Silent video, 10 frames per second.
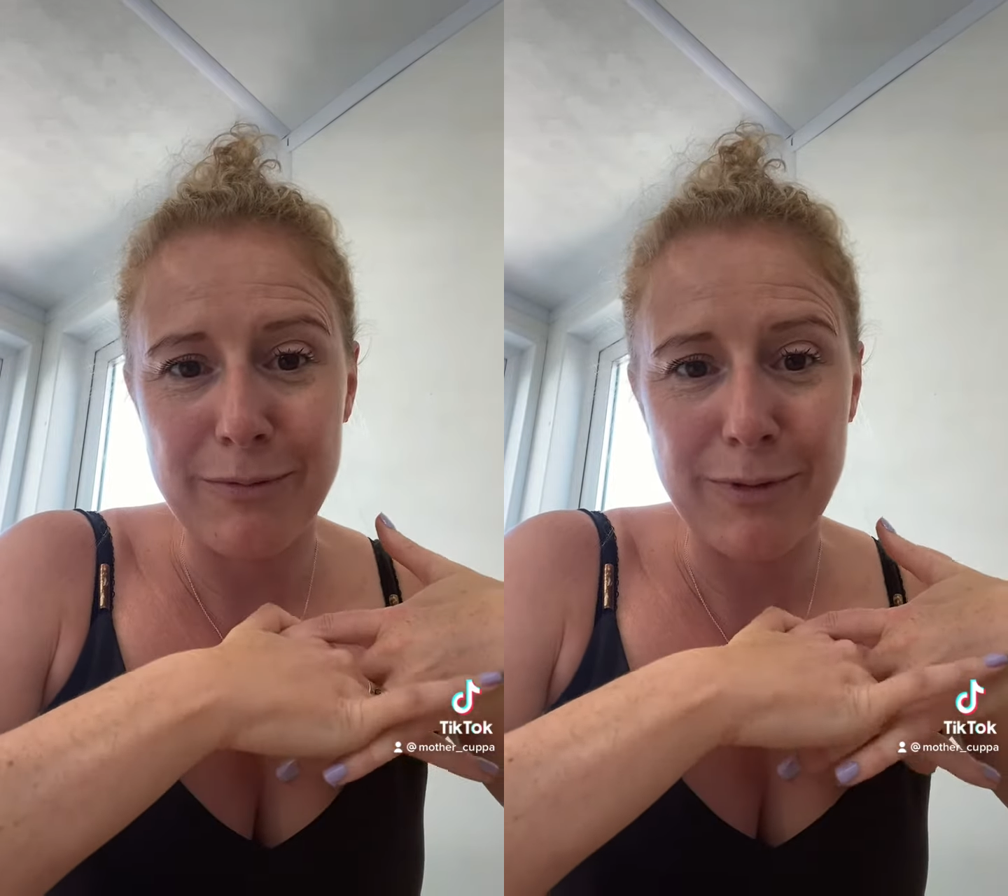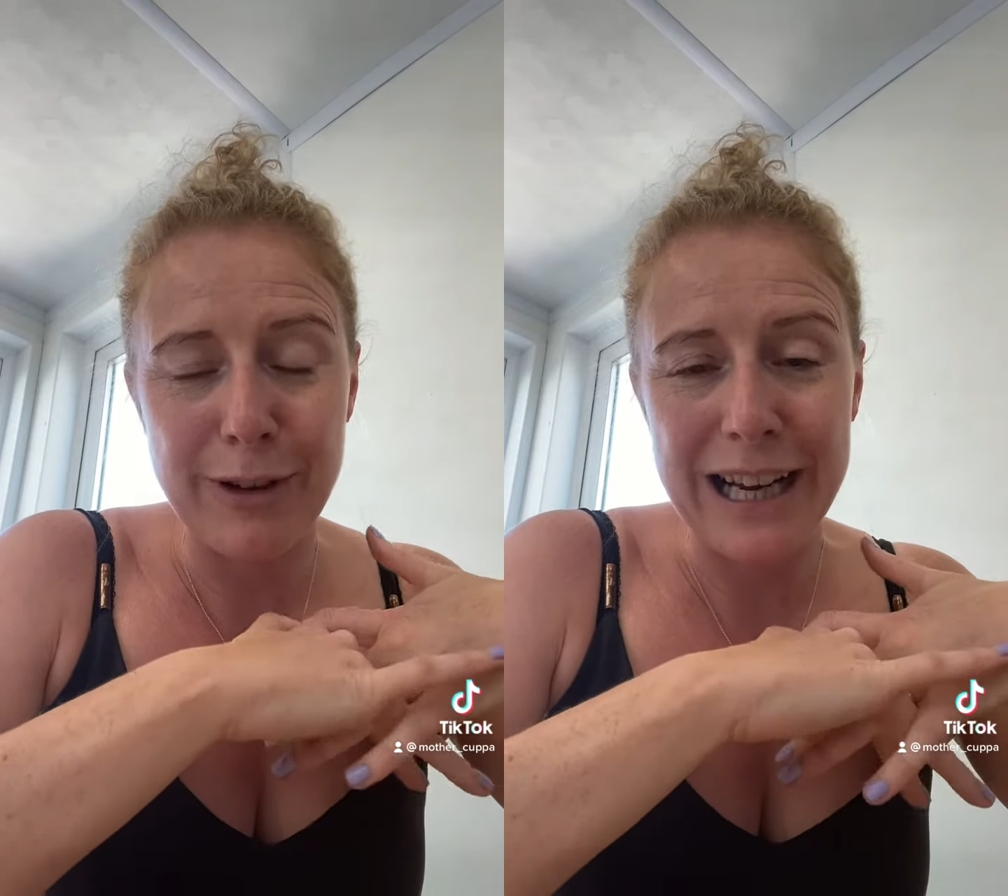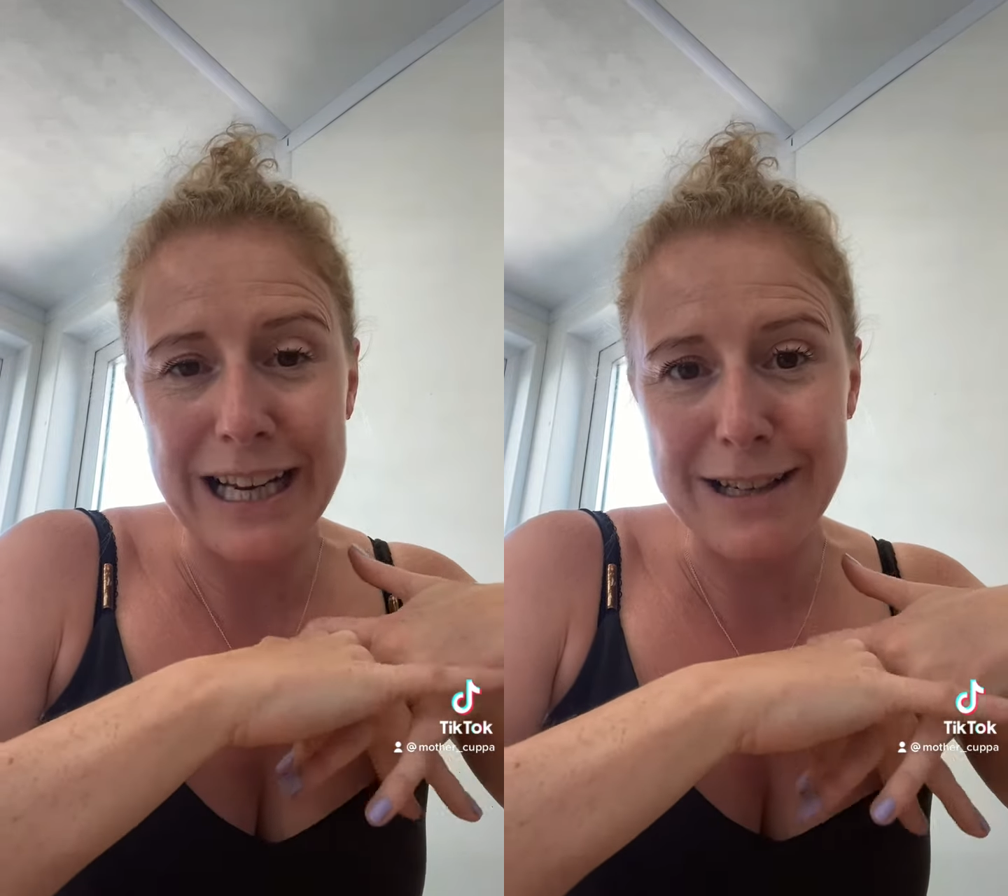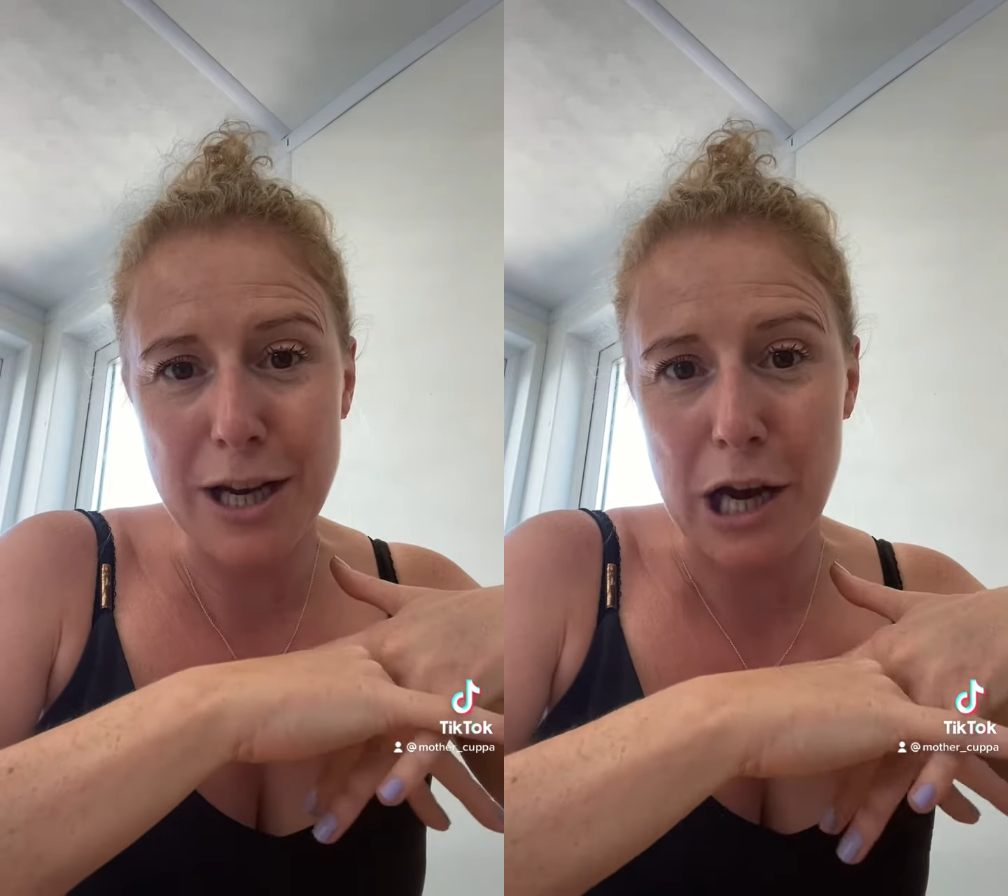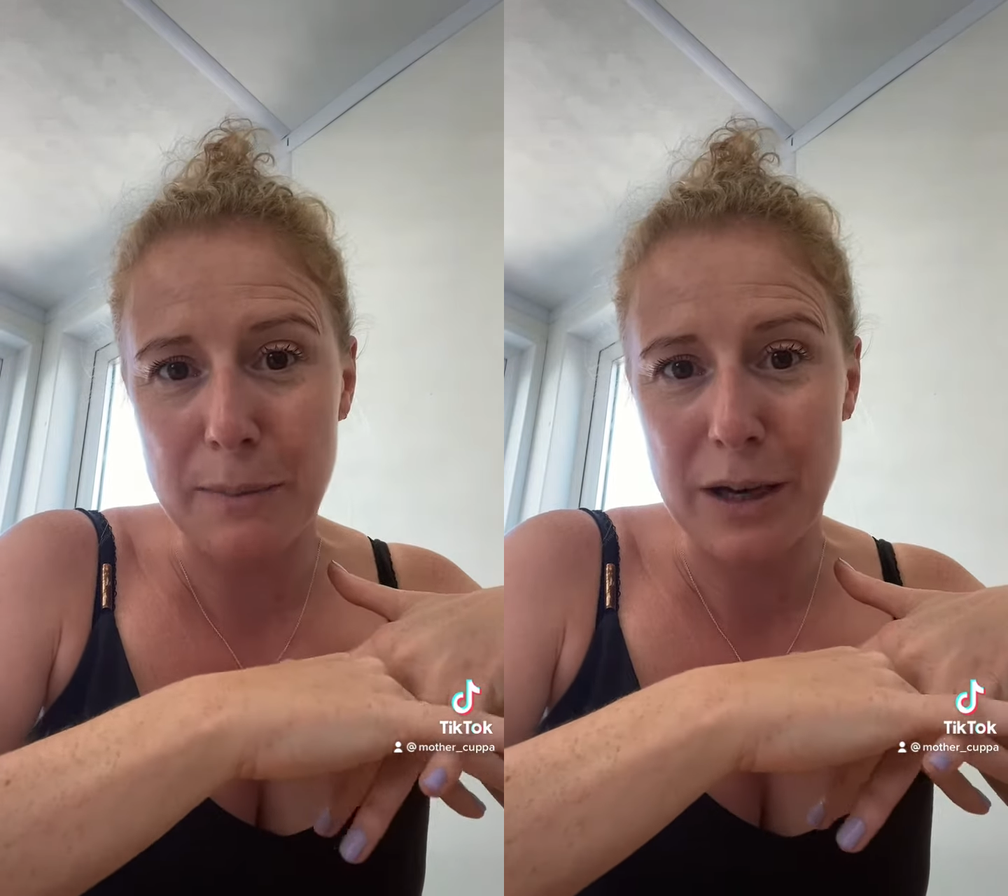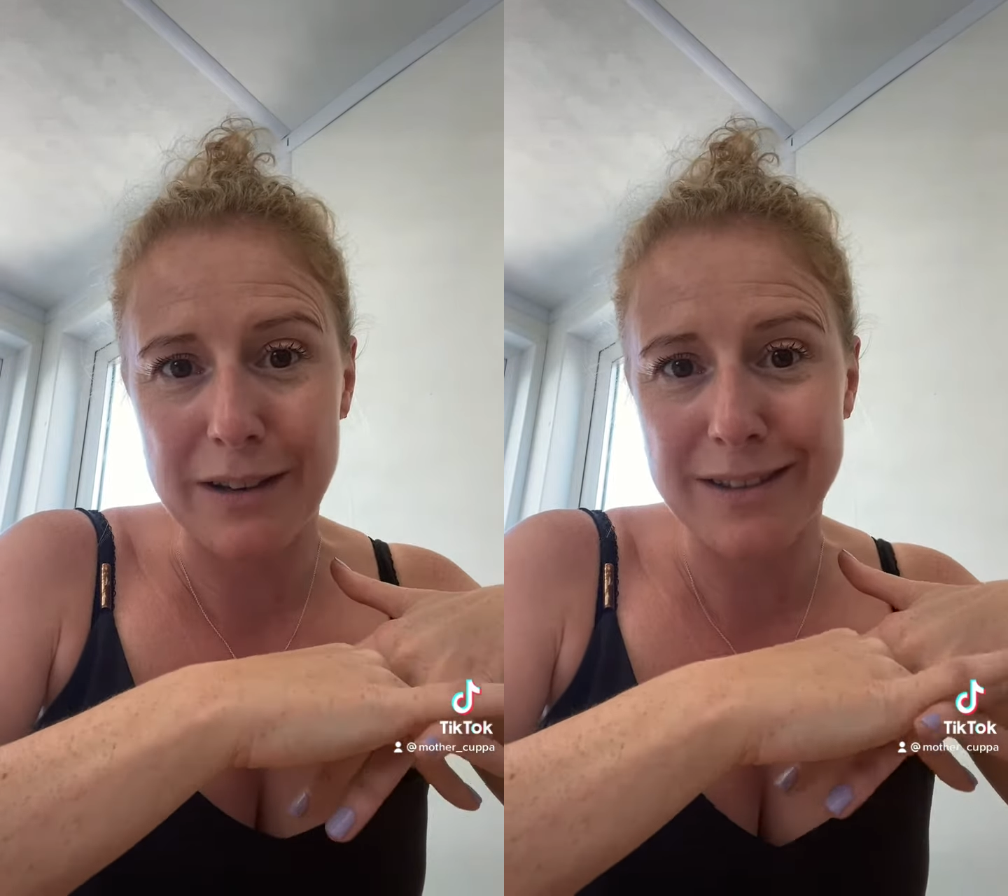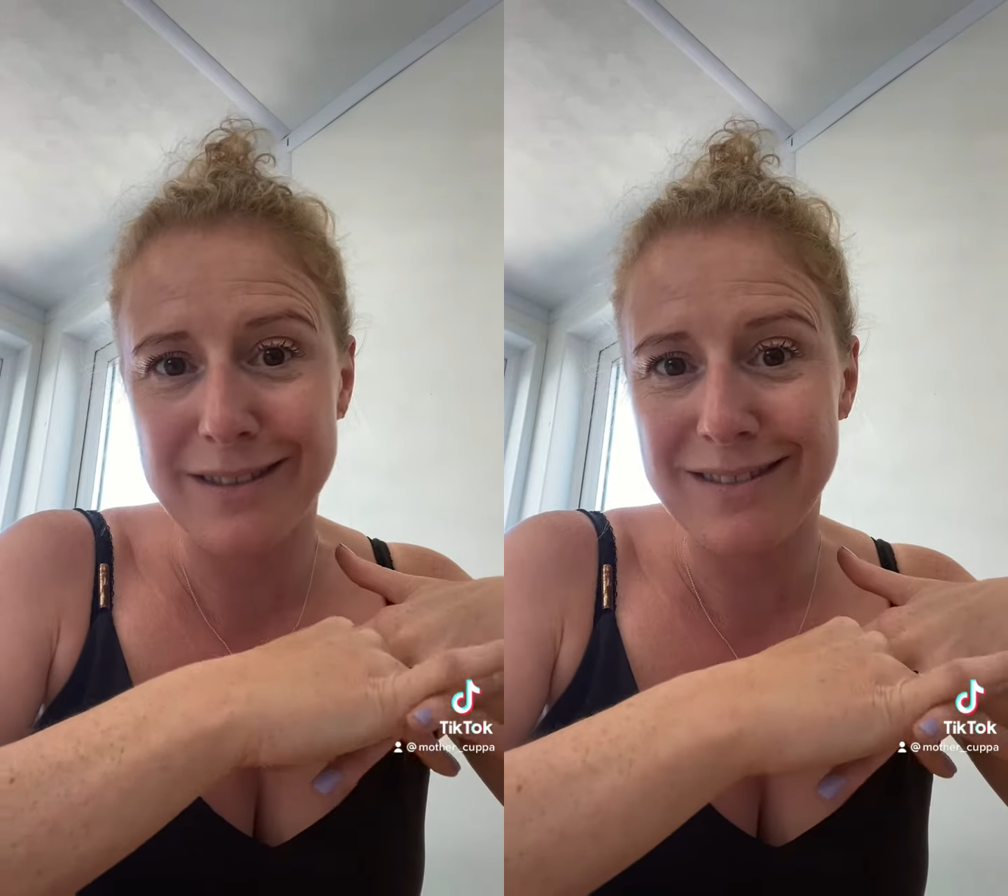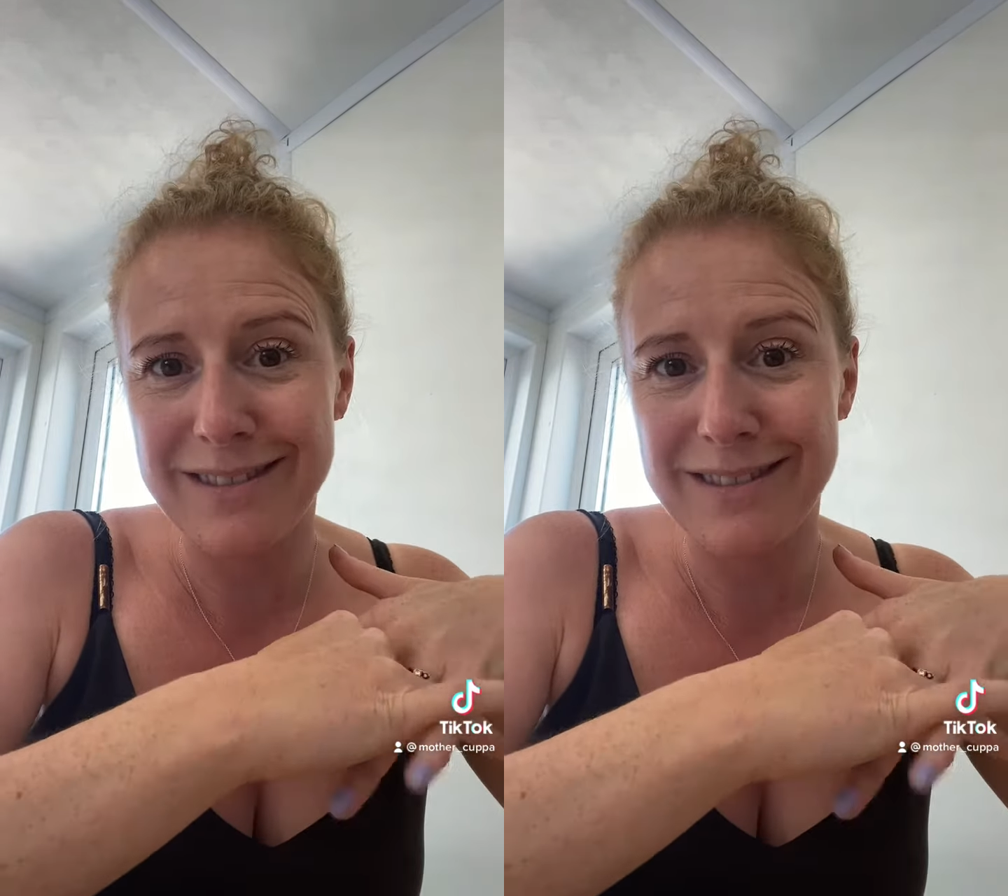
really turbulent